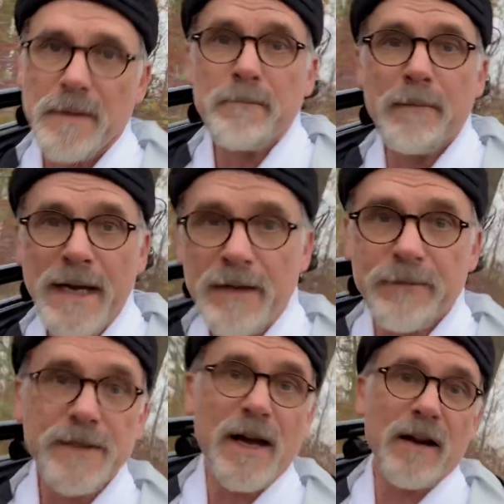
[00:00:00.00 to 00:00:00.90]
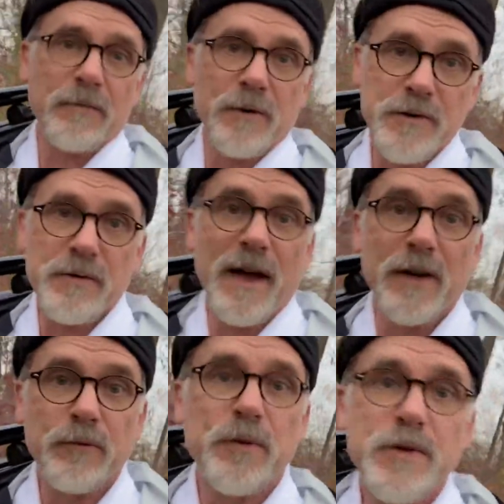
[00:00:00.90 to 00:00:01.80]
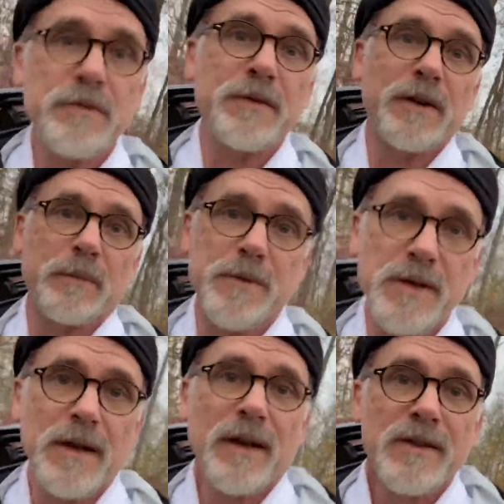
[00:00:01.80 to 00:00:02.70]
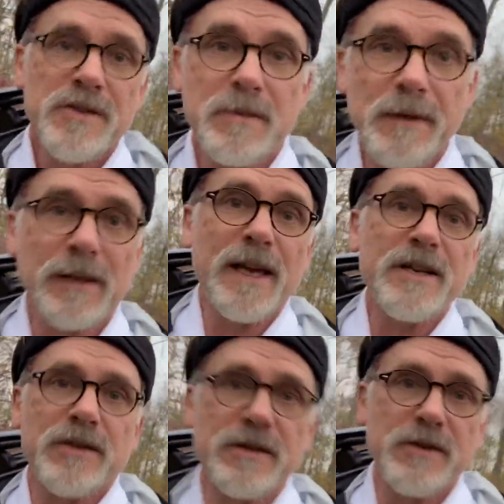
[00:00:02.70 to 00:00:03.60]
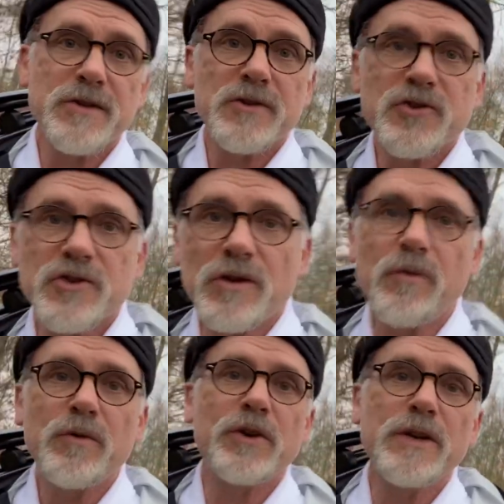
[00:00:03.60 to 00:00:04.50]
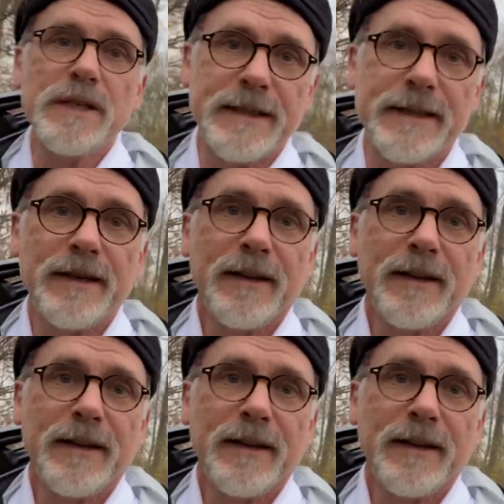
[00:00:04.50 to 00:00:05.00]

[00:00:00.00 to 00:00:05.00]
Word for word: Many photographers find Fujifilm's simulations so good